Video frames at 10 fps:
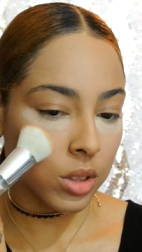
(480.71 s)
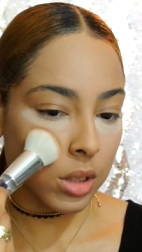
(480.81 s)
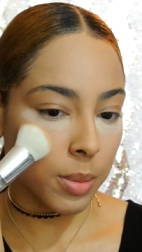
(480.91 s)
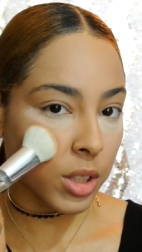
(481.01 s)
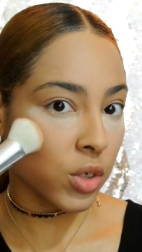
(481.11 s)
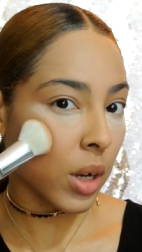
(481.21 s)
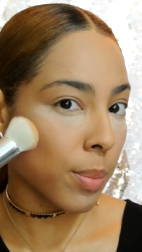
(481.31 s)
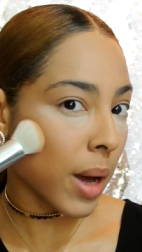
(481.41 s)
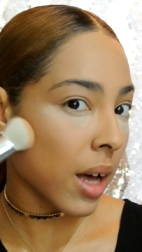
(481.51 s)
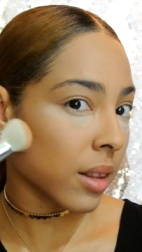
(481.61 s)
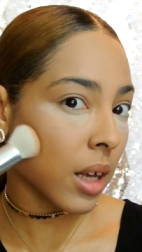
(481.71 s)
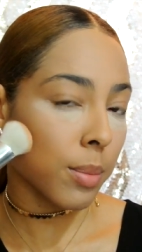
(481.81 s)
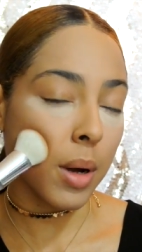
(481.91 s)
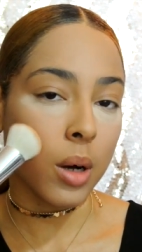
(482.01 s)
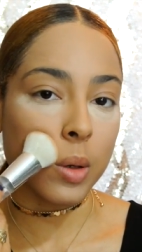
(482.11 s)
just to make sure I pat that
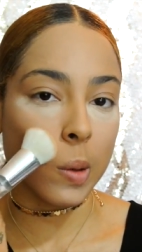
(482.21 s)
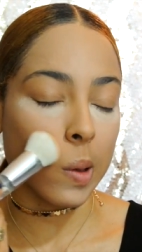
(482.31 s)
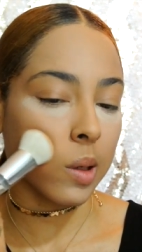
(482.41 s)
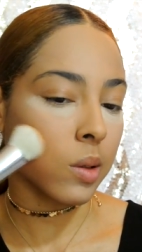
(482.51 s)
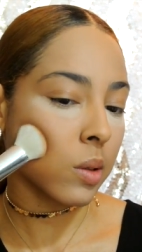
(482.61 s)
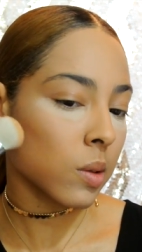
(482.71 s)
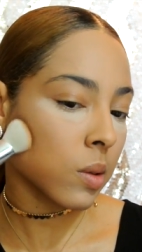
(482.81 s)
powder on.